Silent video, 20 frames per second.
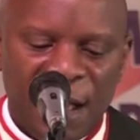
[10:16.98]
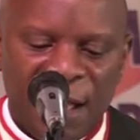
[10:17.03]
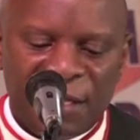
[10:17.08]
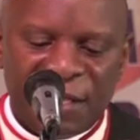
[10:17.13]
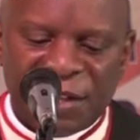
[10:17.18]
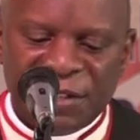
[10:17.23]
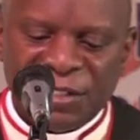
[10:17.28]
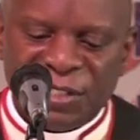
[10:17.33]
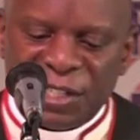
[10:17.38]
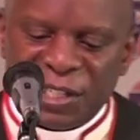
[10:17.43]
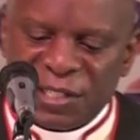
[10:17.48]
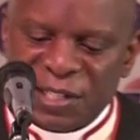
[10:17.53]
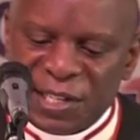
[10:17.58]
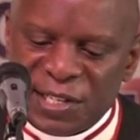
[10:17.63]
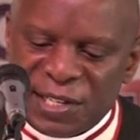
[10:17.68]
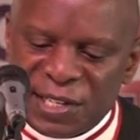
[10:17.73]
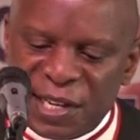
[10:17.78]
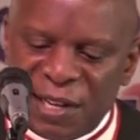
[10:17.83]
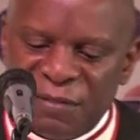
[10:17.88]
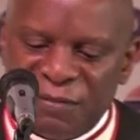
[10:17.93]
Then
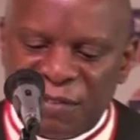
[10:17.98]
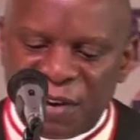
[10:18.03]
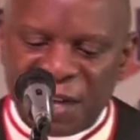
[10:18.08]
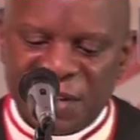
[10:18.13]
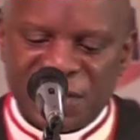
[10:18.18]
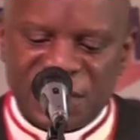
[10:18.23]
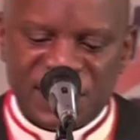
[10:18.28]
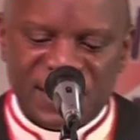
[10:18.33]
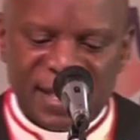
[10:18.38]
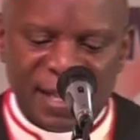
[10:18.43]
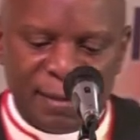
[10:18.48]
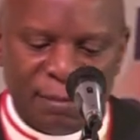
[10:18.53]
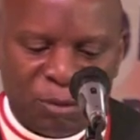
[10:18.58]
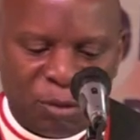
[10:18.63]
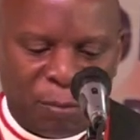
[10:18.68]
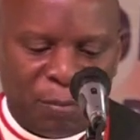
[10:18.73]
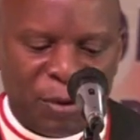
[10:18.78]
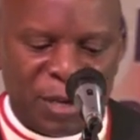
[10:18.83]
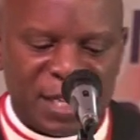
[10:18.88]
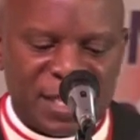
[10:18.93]
Jesus invites them
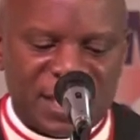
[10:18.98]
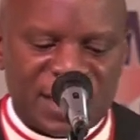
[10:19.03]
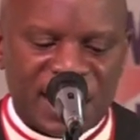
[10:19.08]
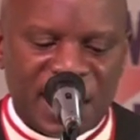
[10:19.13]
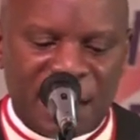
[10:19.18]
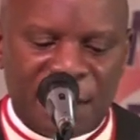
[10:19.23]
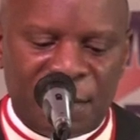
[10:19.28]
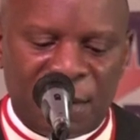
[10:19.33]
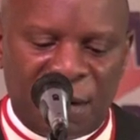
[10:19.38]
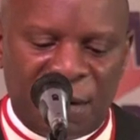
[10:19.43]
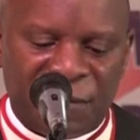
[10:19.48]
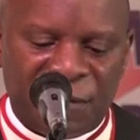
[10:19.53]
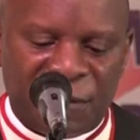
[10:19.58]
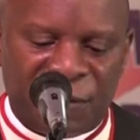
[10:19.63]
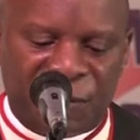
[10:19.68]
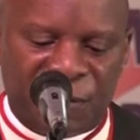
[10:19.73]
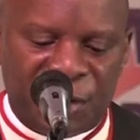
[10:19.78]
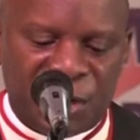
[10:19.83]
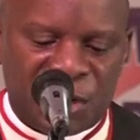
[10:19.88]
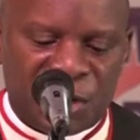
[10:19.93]
to bring some of the
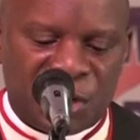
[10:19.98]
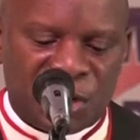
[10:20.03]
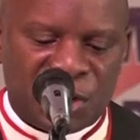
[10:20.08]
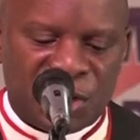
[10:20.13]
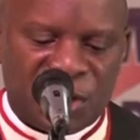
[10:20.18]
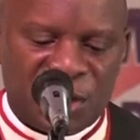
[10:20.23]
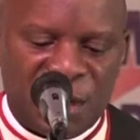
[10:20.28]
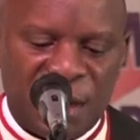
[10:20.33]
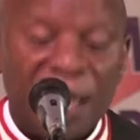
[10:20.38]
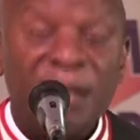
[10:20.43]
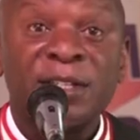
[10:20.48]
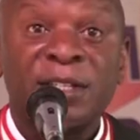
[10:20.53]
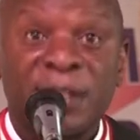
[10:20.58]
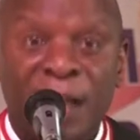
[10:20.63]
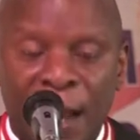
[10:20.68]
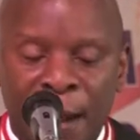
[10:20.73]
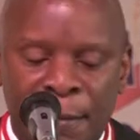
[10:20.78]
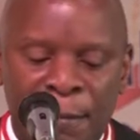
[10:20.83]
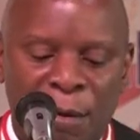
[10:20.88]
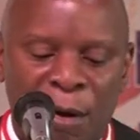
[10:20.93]
fish,
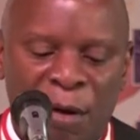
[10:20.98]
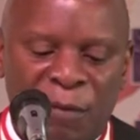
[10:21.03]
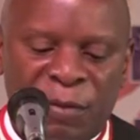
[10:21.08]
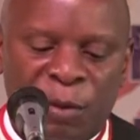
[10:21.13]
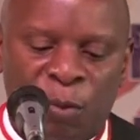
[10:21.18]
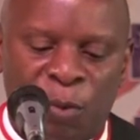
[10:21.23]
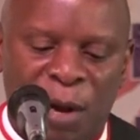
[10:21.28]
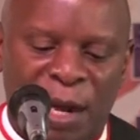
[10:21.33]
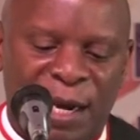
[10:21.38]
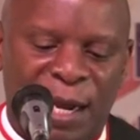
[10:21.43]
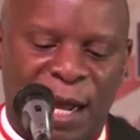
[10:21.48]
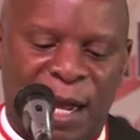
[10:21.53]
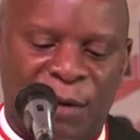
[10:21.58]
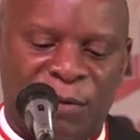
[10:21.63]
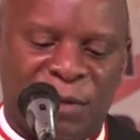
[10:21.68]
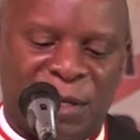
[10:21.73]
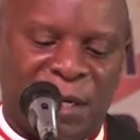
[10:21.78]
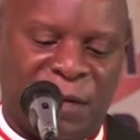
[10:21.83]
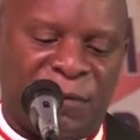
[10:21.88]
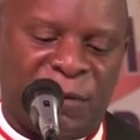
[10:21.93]
some of the
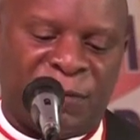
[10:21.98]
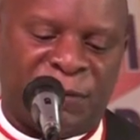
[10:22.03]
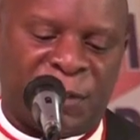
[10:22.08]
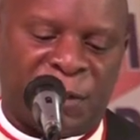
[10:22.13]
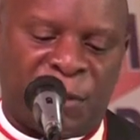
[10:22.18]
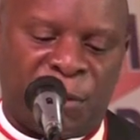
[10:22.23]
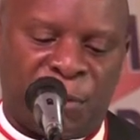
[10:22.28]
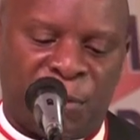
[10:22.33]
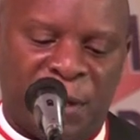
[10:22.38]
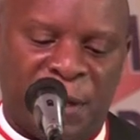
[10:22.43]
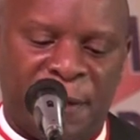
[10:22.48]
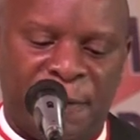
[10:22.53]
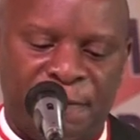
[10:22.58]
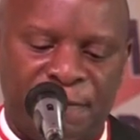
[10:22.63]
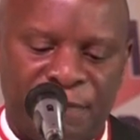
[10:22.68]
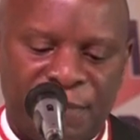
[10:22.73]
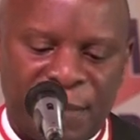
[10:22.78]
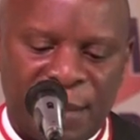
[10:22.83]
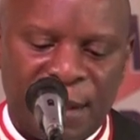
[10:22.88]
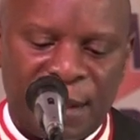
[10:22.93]
153,
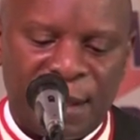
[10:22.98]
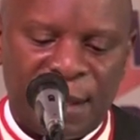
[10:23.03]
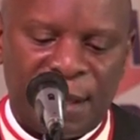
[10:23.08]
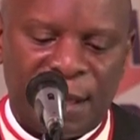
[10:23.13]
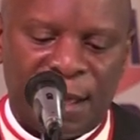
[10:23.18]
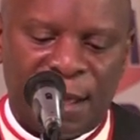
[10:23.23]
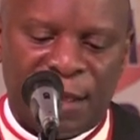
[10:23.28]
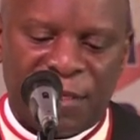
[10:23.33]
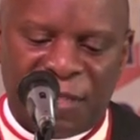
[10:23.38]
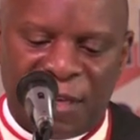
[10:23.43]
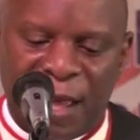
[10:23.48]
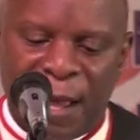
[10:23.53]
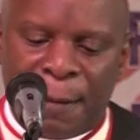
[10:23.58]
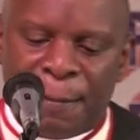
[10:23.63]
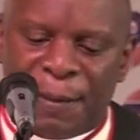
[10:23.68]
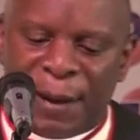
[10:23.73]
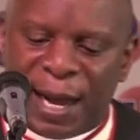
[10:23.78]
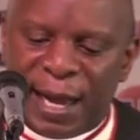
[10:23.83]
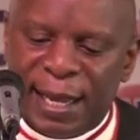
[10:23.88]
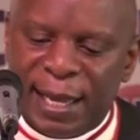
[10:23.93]

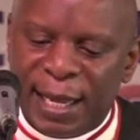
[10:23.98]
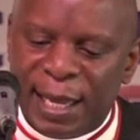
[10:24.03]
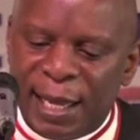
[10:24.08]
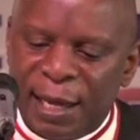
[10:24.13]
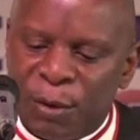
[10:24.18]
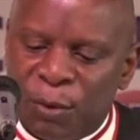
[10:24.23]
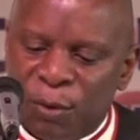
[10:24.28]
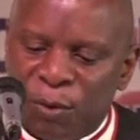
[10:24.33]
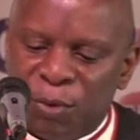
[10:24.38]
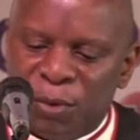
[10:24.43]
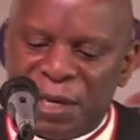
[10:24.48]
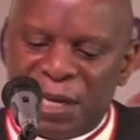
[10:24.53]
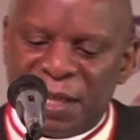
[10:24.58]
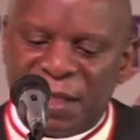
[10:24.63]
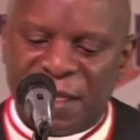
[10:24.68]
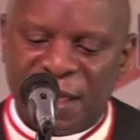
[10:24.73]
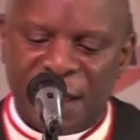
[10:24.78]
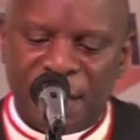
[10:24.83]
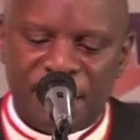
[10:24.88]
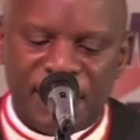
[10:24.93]
thereby
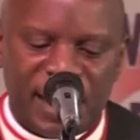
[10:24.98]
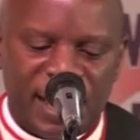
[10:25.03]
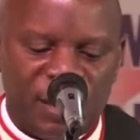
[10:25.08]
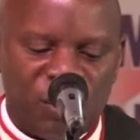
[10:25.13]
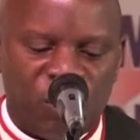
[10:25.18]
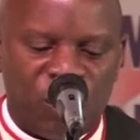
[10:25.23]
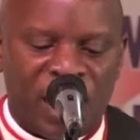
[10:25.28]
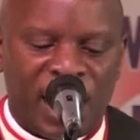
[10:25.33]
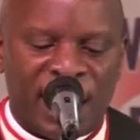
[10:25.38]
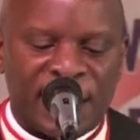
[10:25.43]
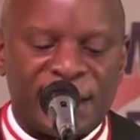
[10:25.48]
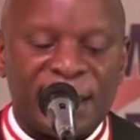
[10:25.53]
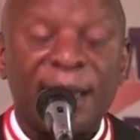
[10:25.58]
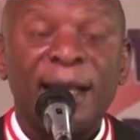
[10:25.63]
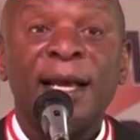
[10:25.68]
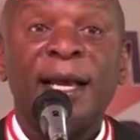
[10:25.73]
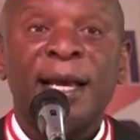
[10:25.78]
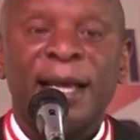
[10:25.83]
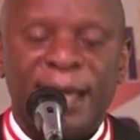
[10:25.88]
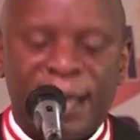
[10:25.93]
including them in
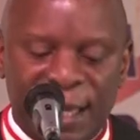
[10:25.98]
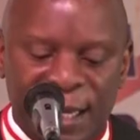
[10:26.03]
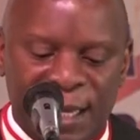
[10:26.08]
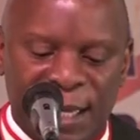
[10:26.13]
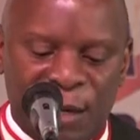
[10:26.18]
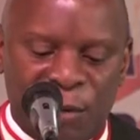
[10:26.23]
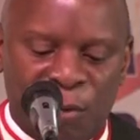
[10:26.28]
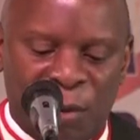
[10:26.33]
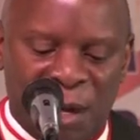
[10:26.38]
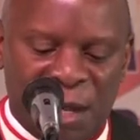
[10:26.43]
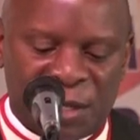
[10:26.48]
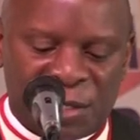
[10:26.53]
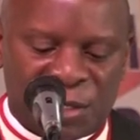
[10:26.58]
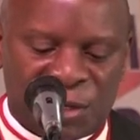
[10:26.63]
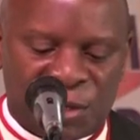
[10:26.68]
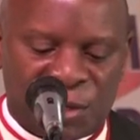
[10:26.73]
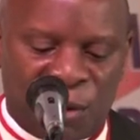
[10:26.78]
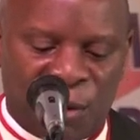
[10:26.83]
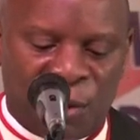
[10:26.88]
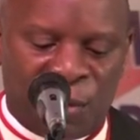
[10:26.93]
what he
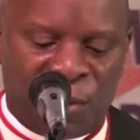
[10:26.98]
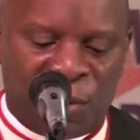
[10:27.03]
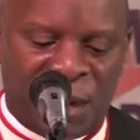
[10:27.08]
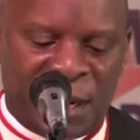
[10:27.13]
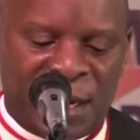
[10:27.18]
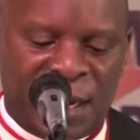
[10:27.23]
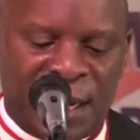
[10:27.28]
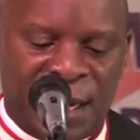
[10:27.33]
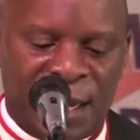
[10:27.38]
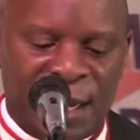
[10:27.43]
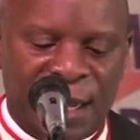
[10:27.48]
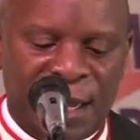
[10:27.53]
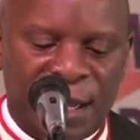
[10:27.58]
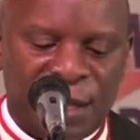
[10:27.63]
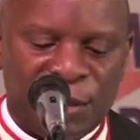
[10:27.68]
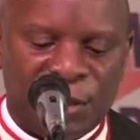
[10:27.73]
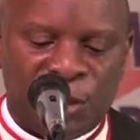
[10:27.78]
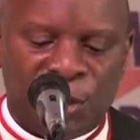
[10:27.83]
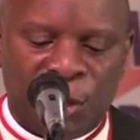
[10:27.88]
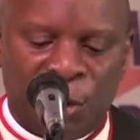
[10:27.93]
was already
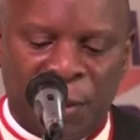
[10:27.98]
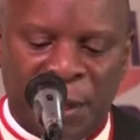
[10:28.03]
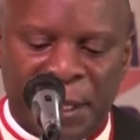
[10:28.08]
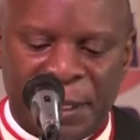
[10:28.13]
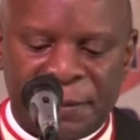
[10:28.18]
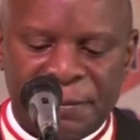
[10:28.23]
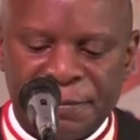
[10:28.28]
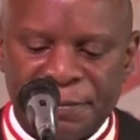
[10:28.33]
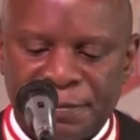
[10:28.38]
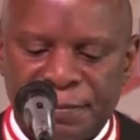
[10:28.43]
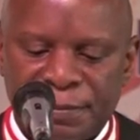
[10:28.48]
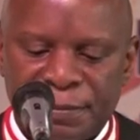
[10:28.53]
doing.